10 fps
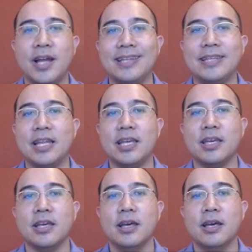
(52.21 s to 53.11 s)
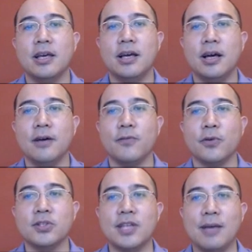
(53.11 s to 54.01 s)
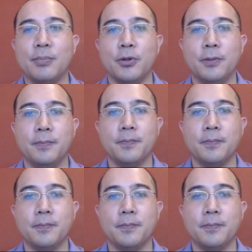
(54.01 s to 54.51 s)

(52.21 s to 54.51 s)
Haideni, for example.